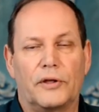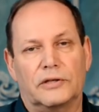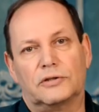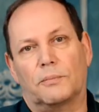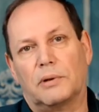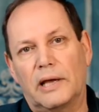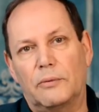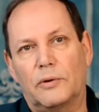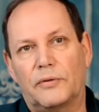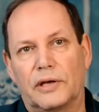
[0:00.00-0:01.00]
things to play
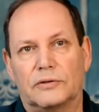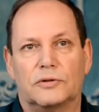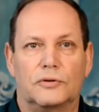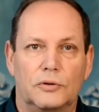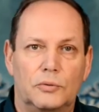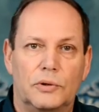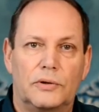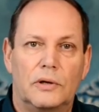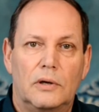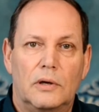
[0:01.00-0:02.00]
with, things to do with.